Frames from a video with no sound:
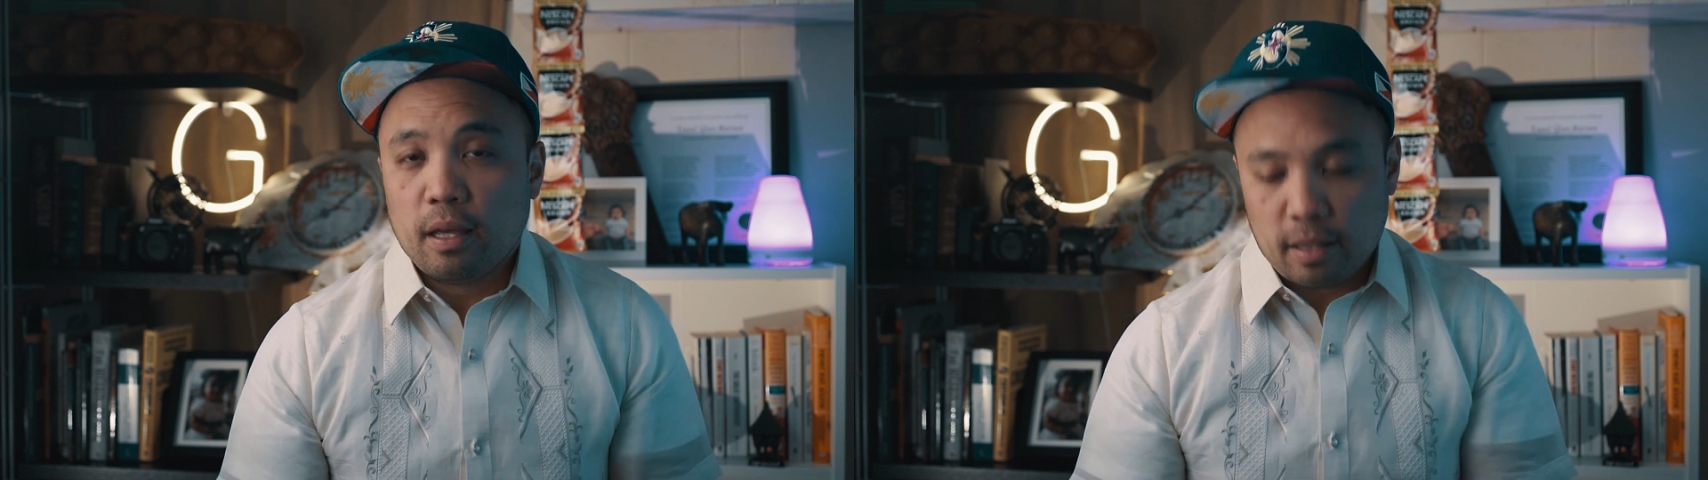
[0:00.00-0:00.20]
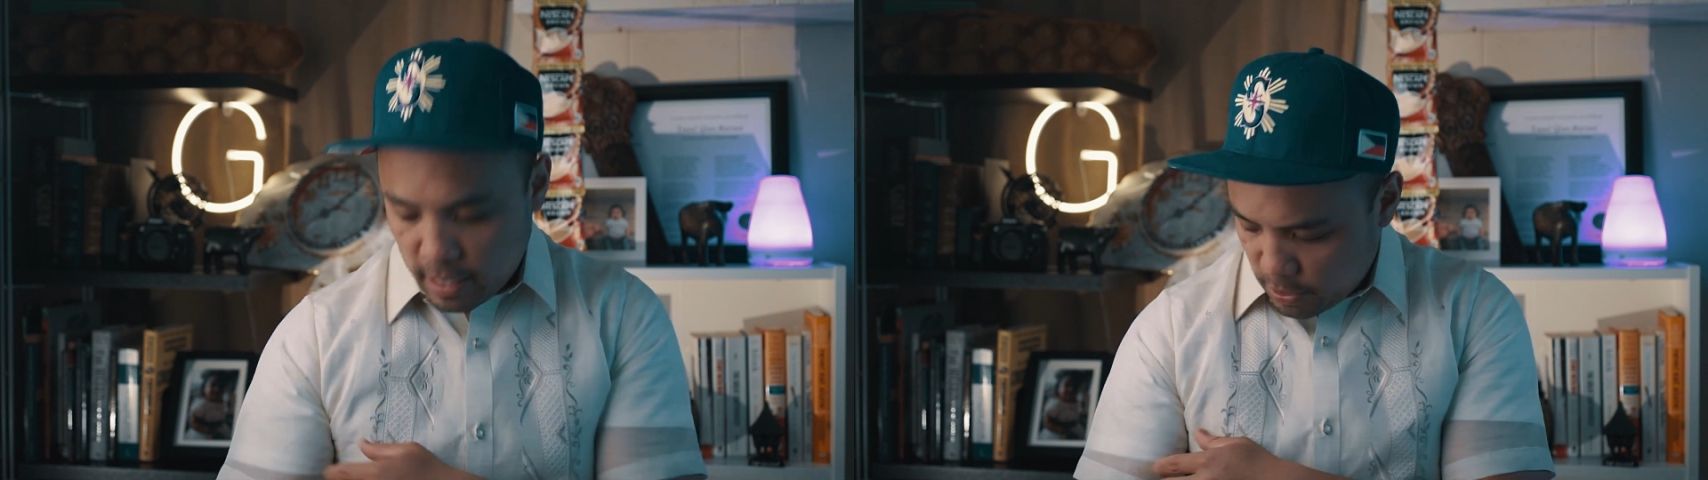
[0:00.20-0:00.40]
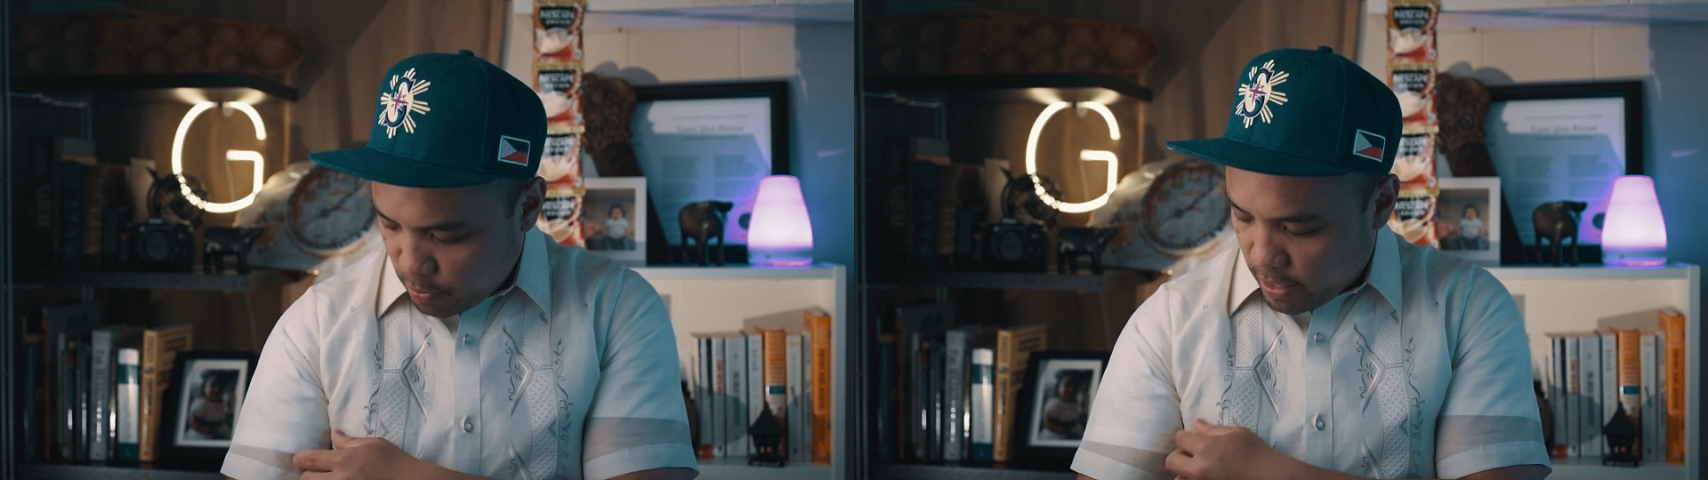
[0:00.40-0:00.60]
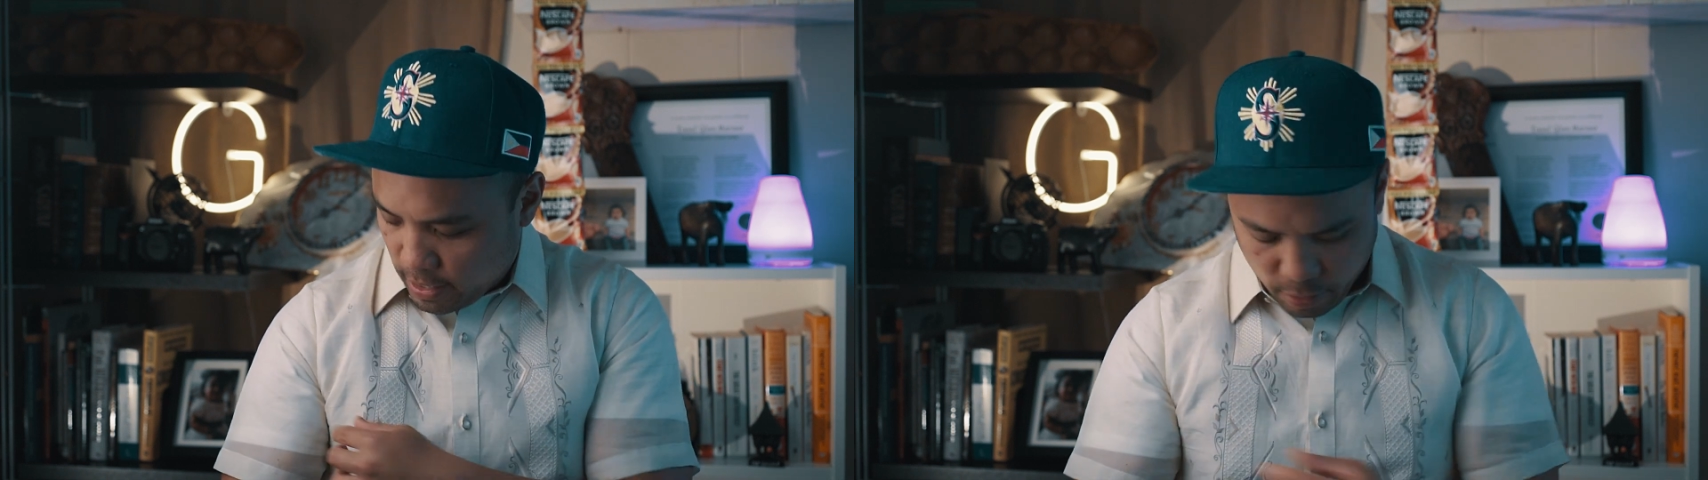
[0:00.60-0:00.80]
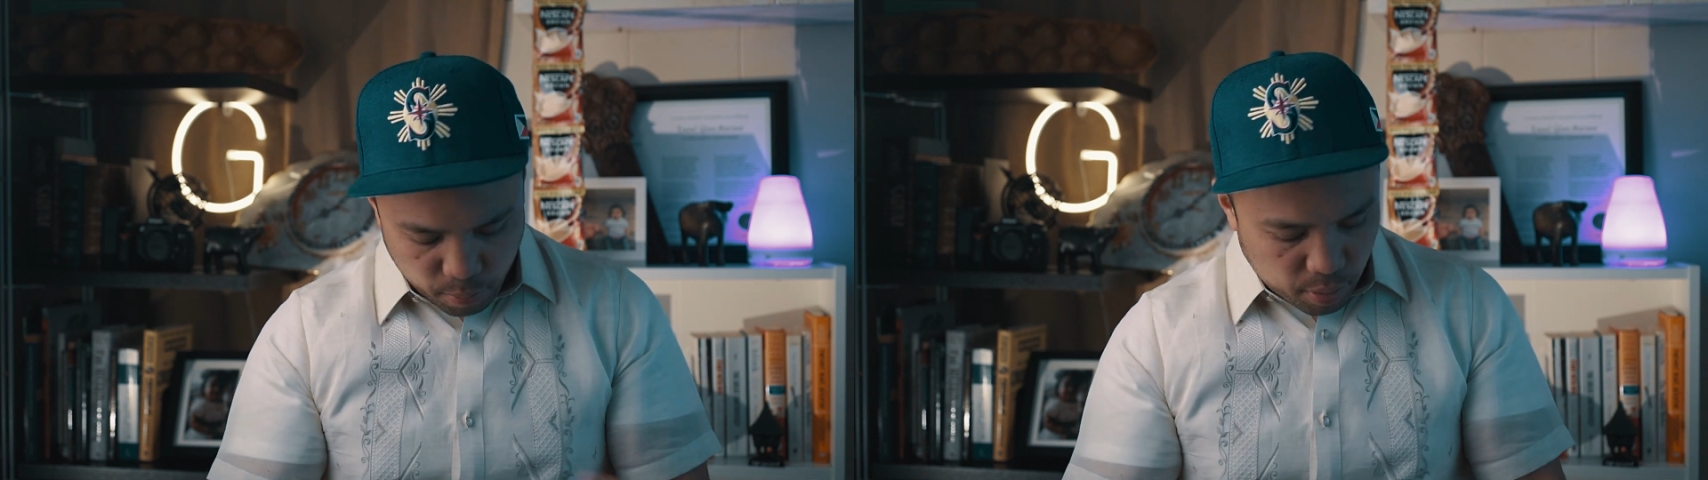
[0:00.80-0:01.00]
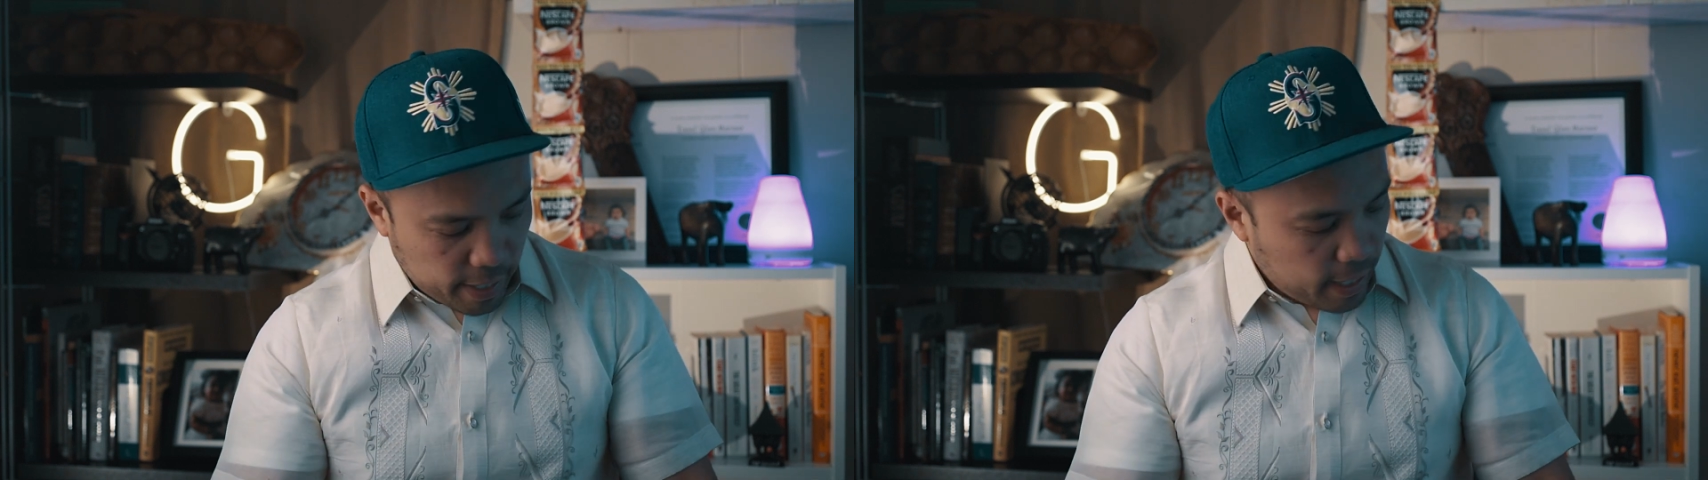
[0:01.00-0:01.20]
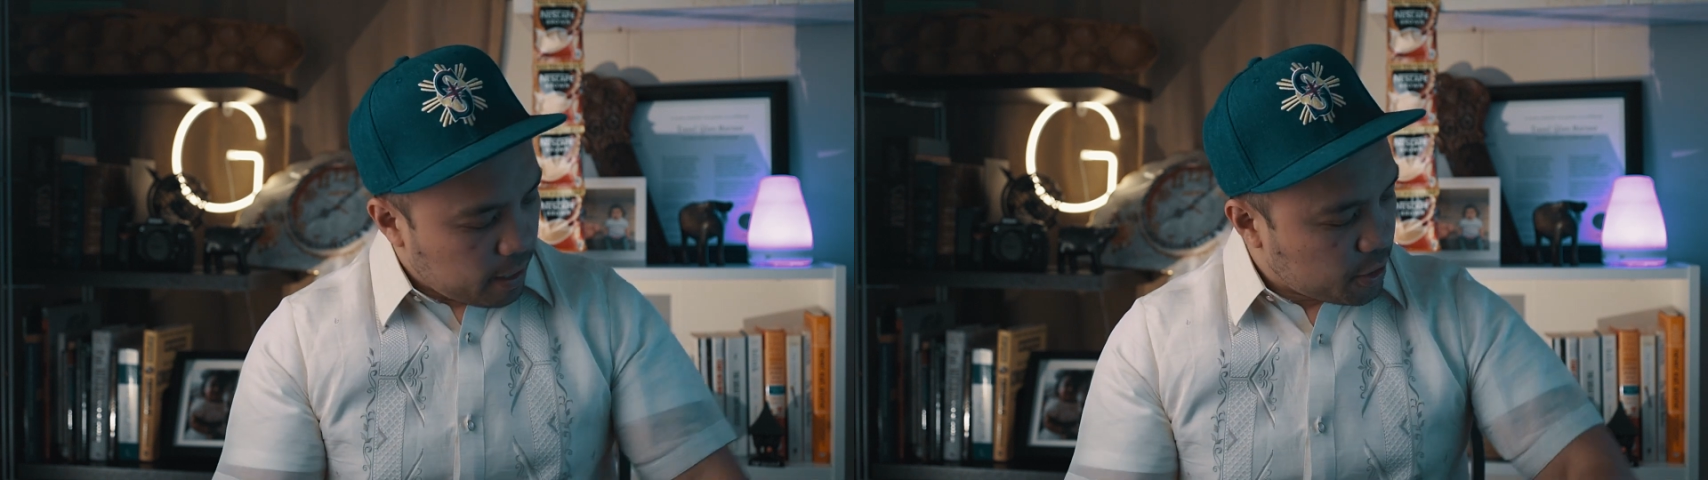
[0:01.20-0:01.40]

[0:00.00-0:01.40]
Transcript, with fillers: This one is a plain